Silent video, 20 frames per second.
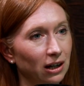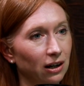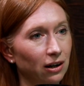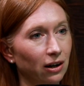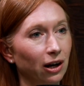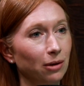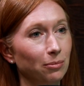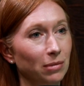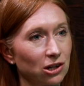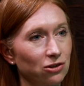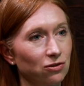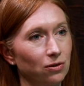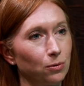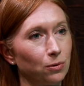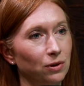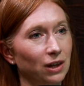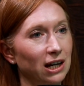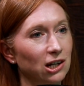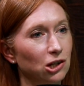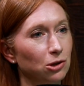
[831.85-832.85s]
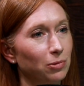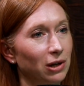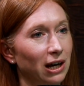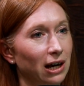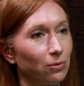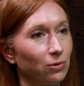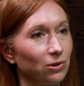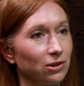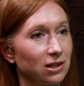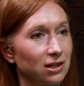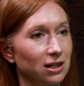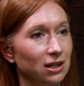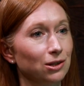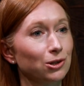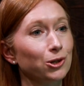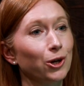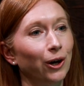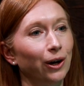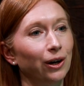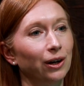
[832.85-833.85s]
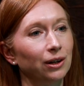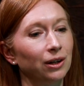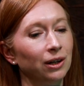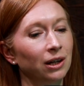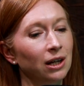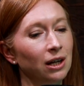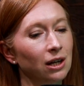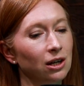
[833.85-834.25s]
and I measure it with HbA1c too,